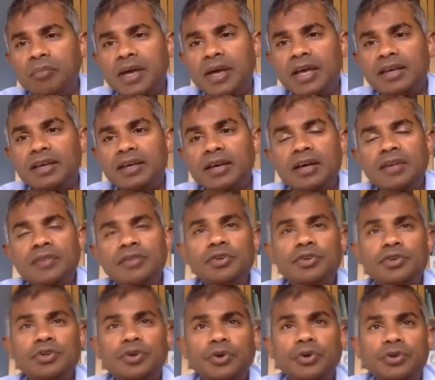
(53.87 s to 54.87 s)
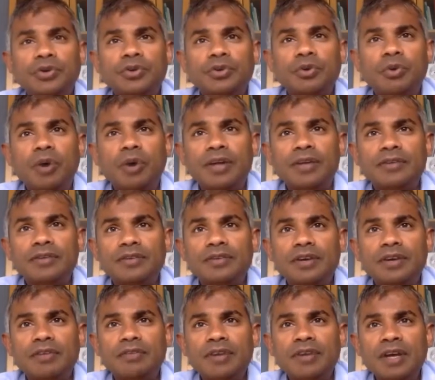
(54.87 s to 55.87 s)
make the joints quite
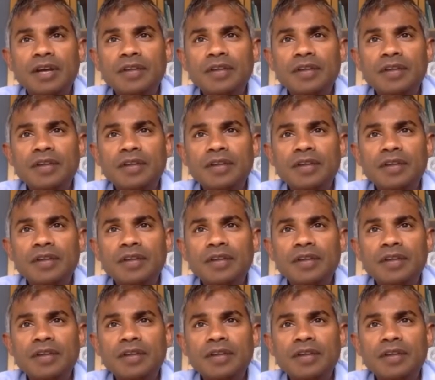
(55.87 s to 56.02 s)
stiff.